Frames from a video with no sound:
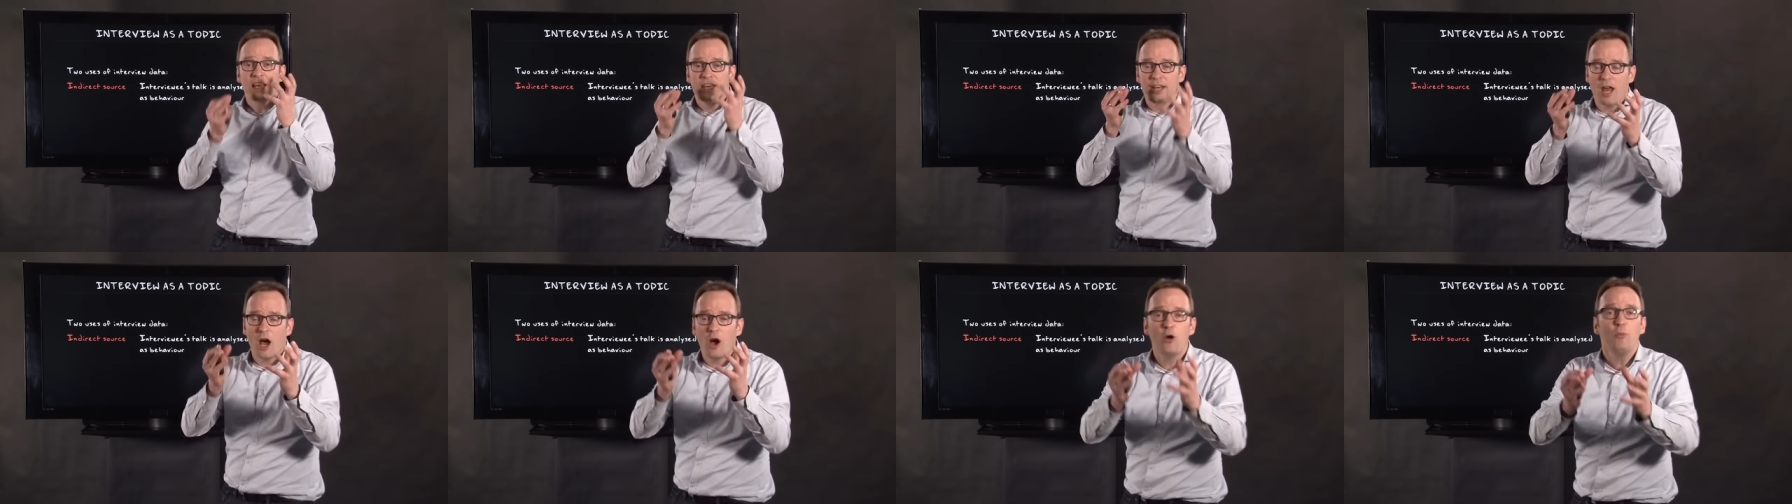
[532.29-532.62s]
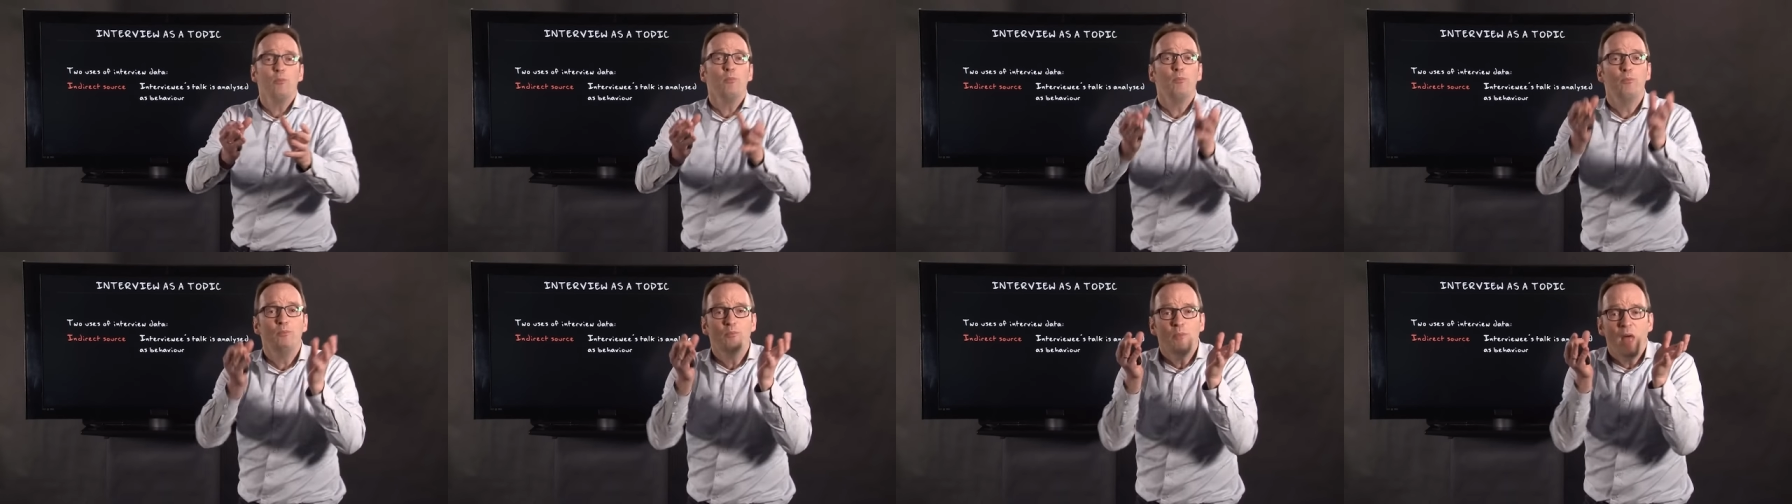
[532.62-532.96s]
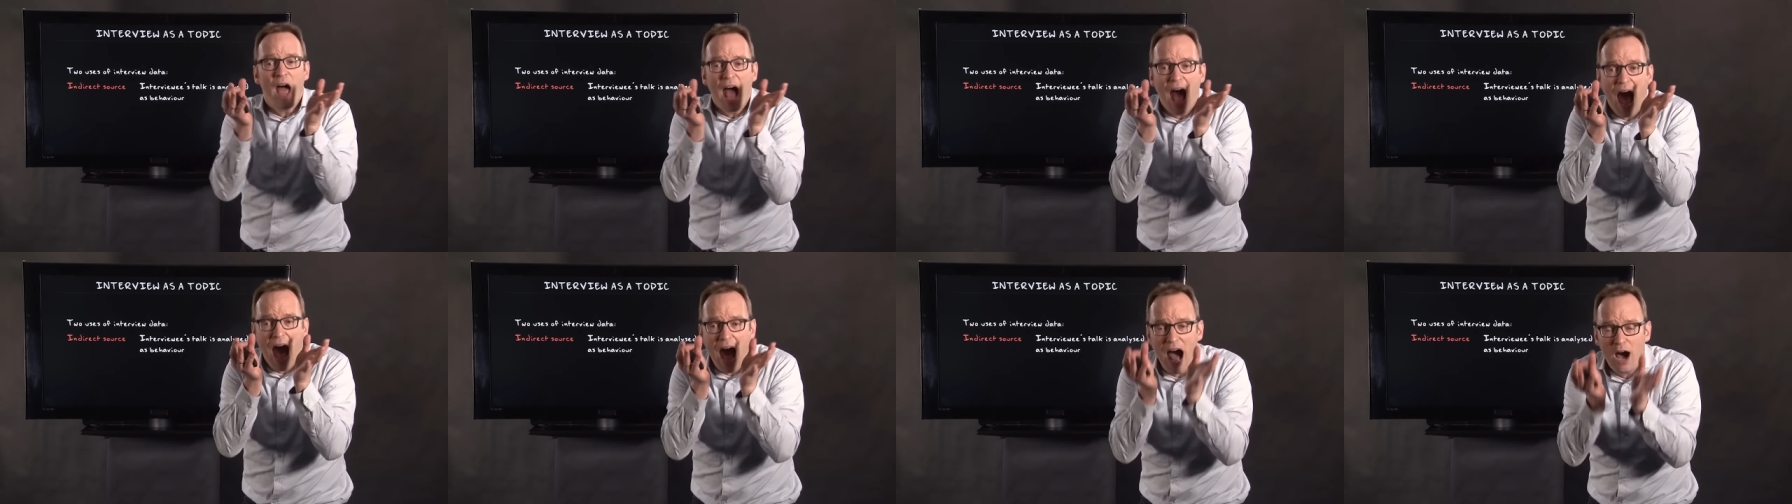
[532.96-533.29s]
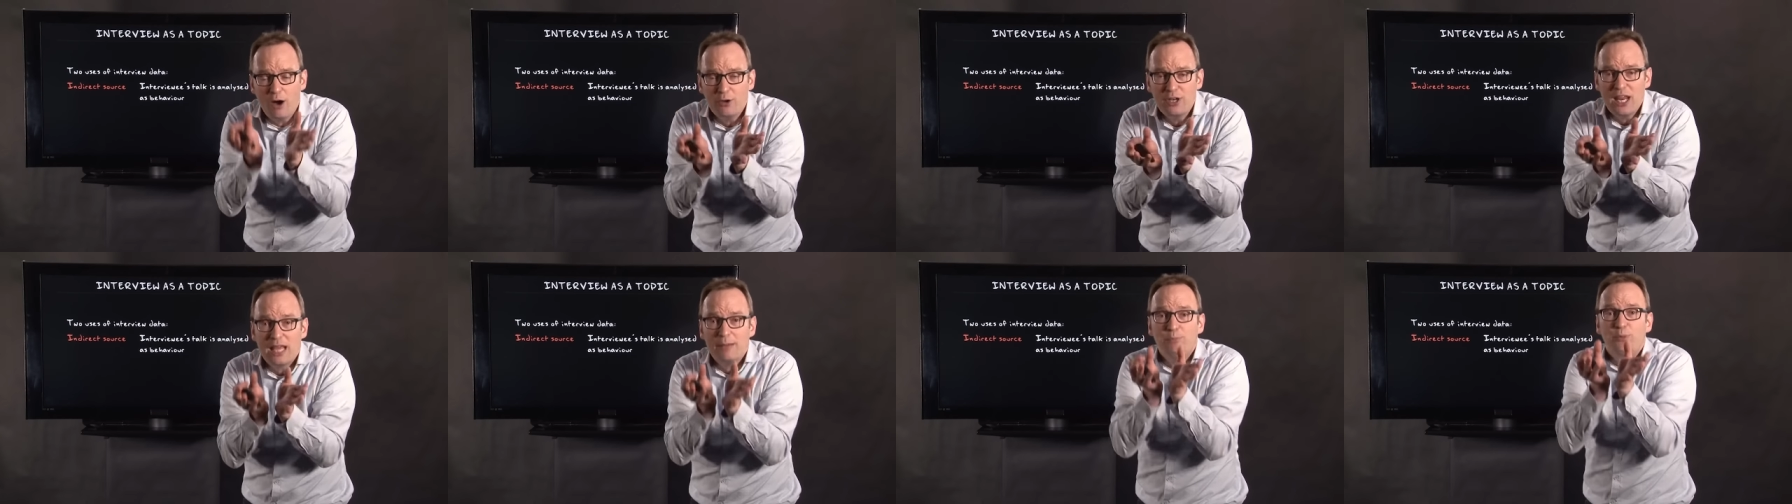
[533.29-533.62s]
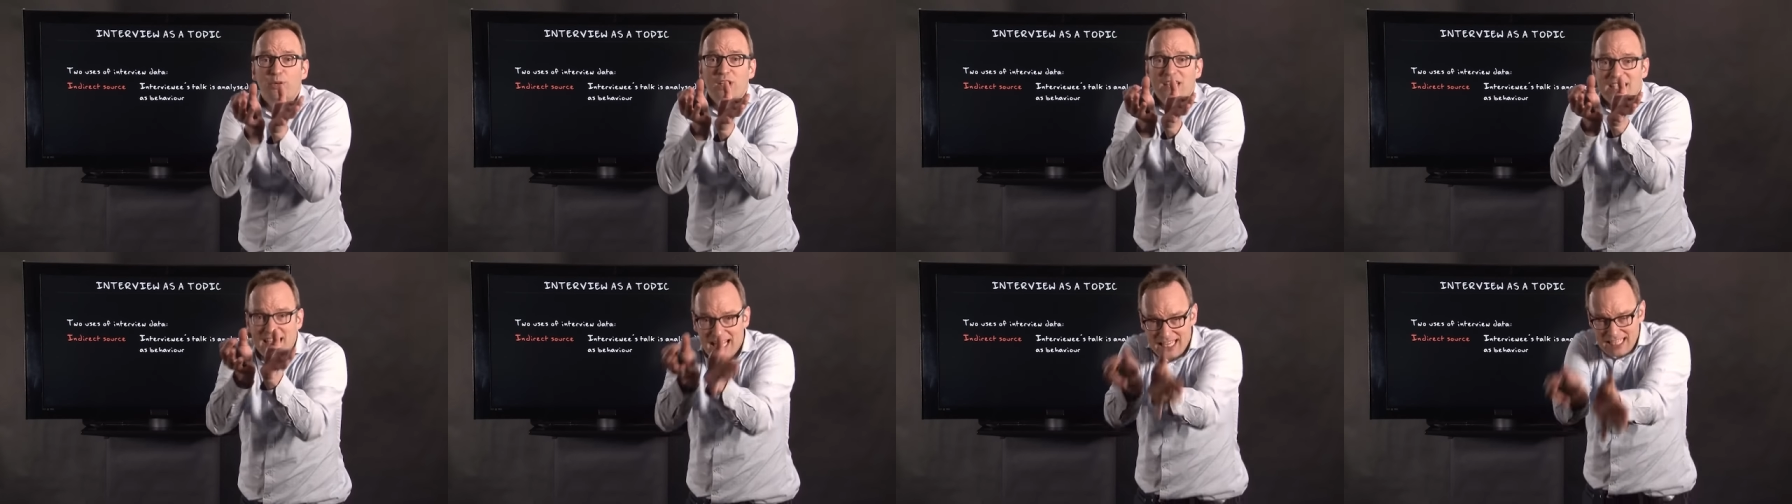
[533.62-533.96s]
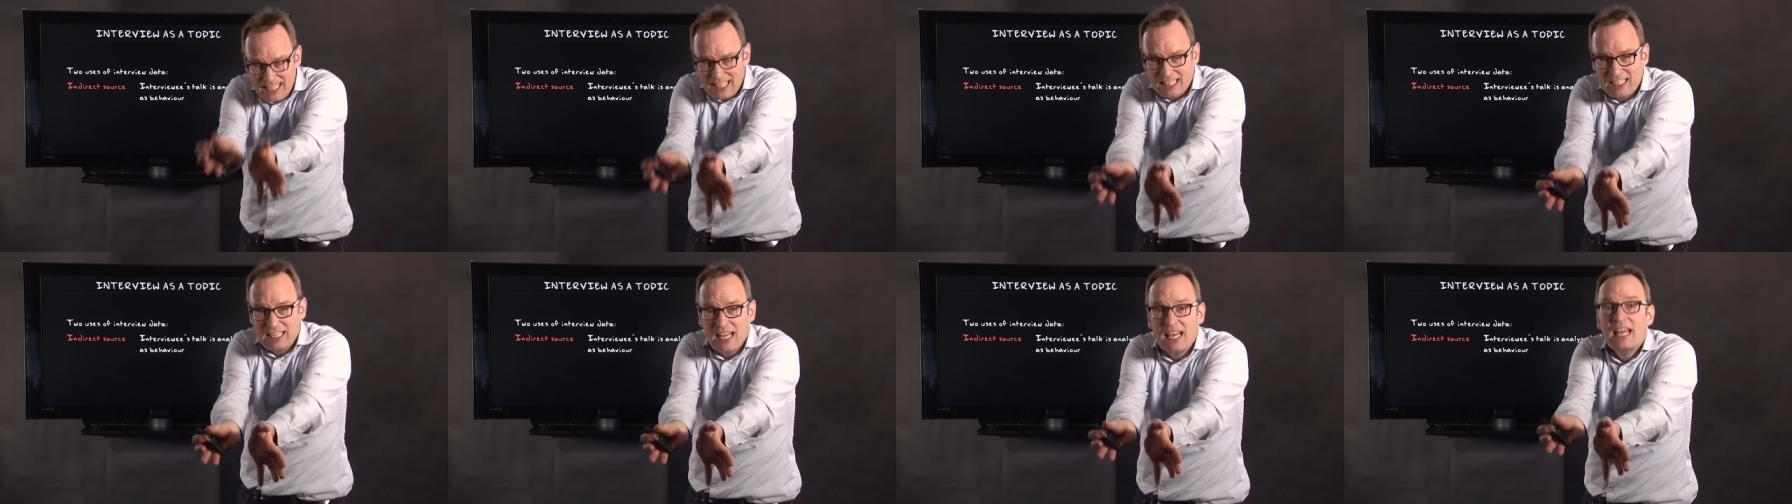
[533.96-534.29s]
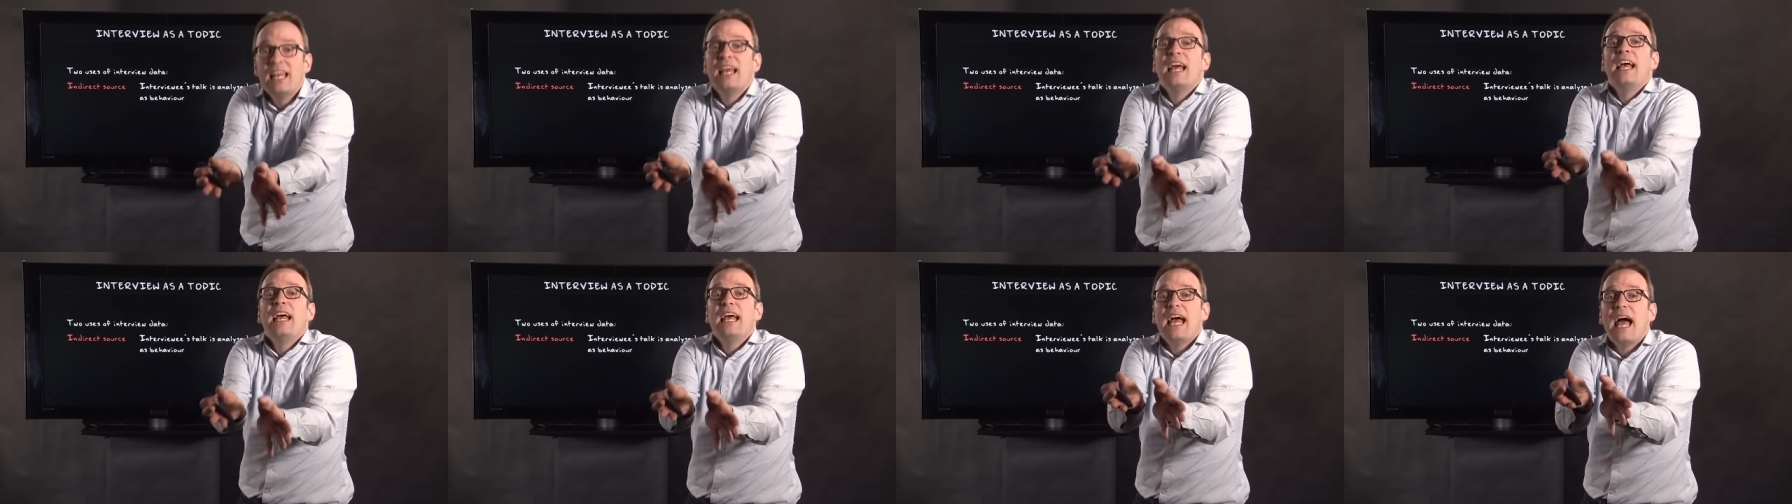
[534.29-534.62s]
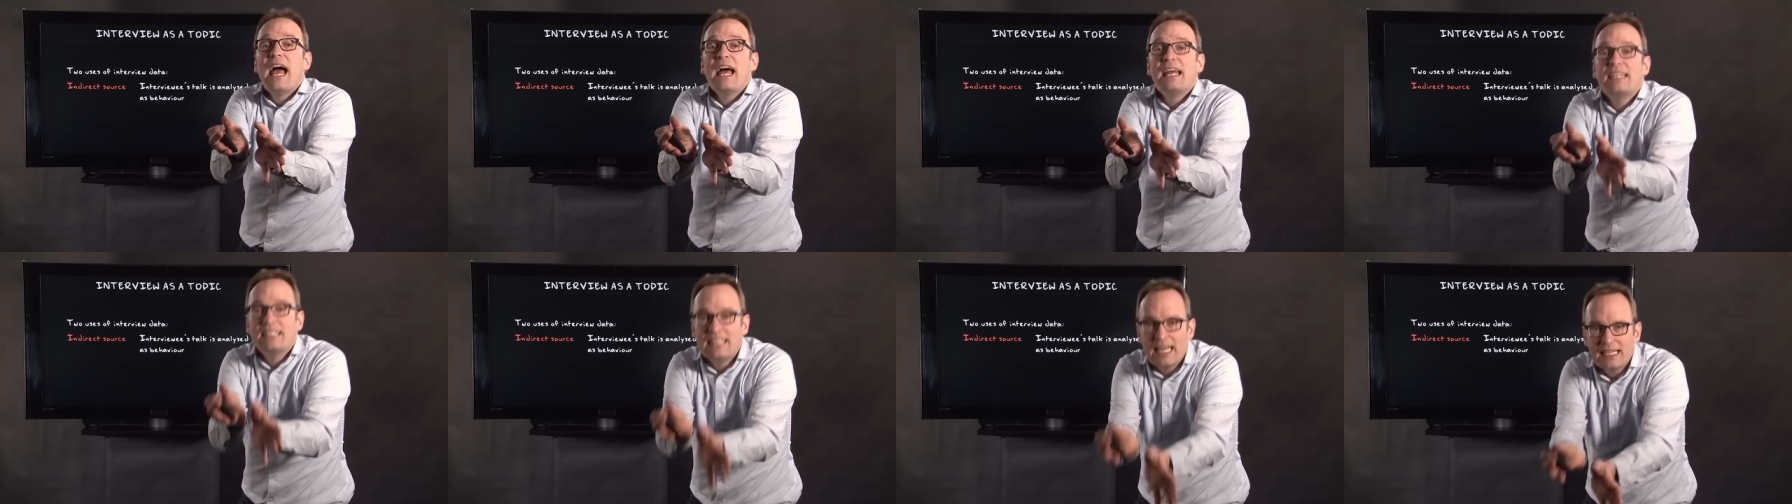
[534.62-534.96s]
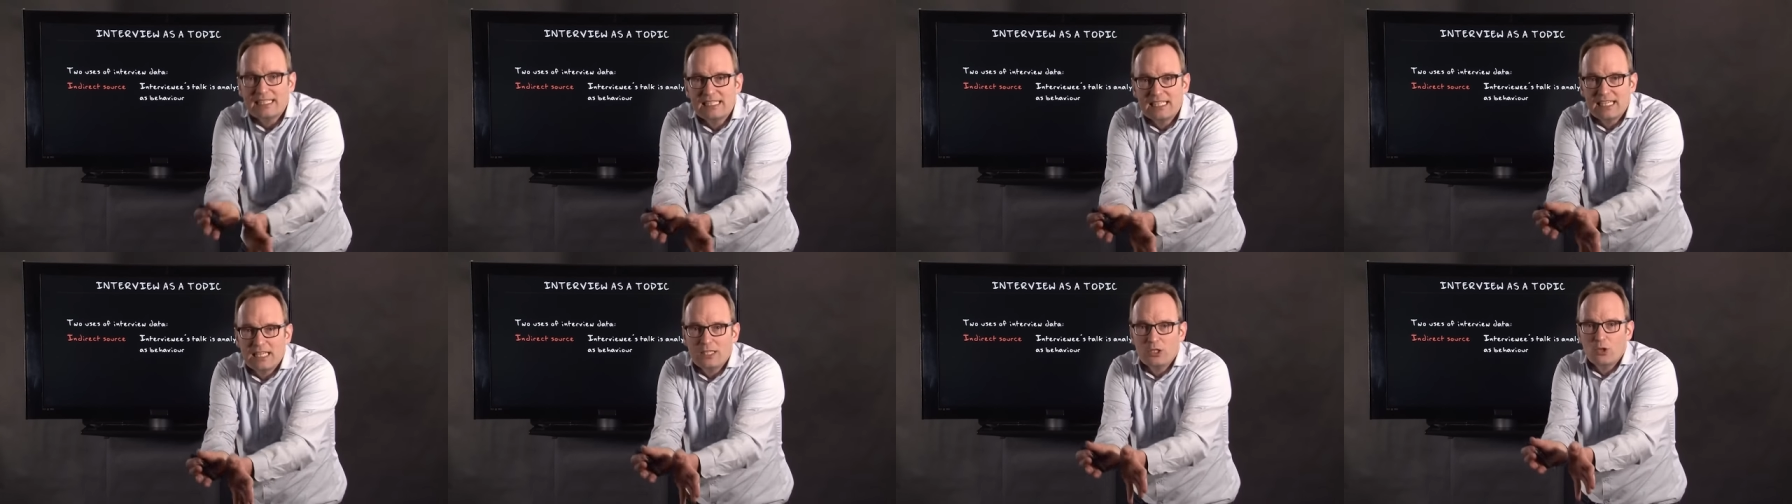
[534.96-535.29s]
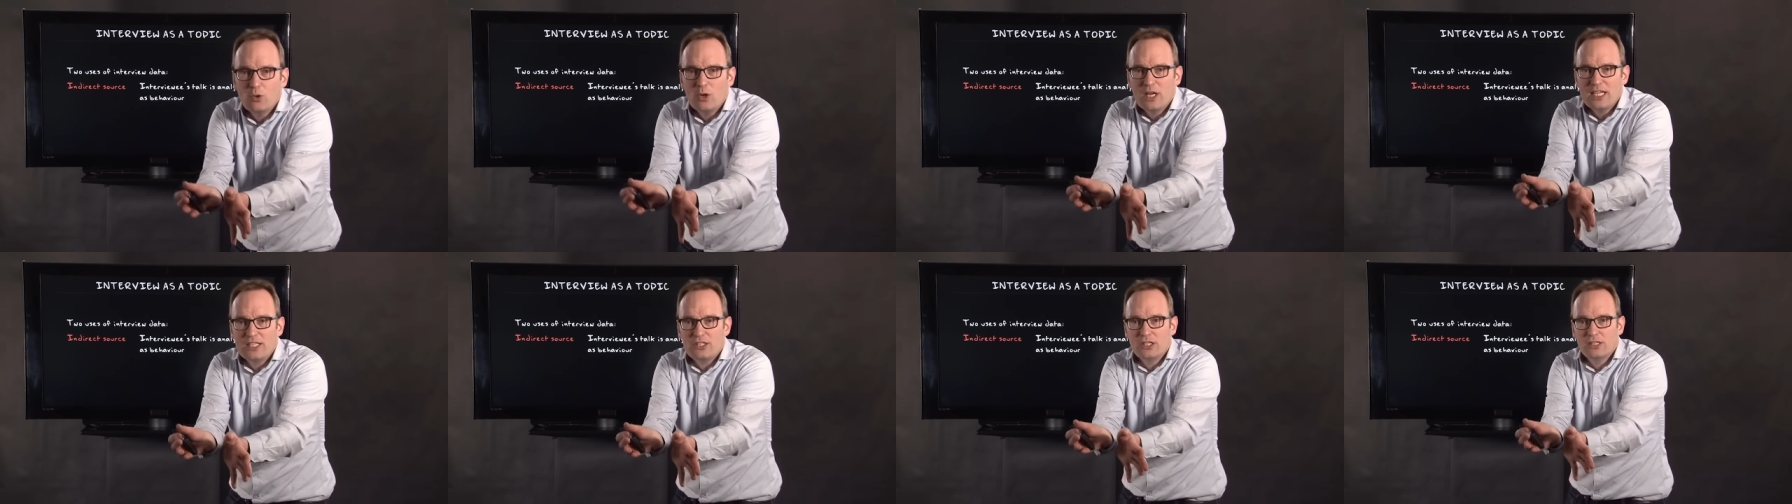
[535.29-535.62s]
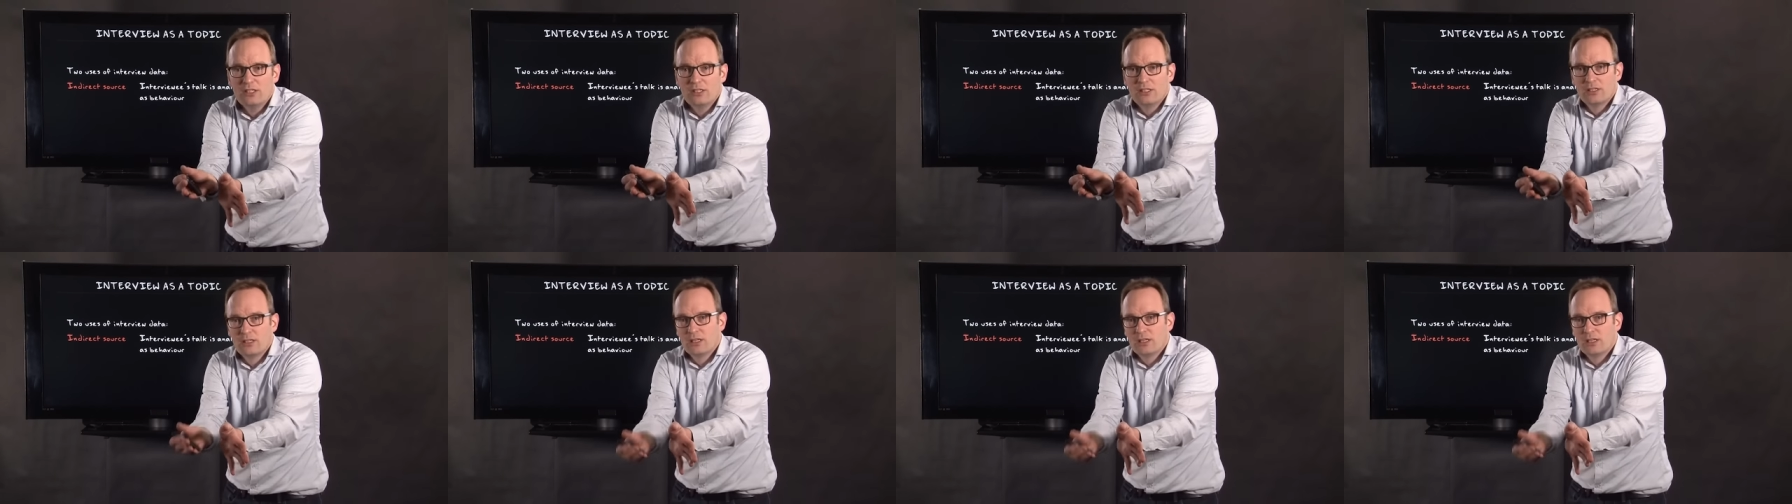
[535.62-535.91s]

No, how they presented at that situation.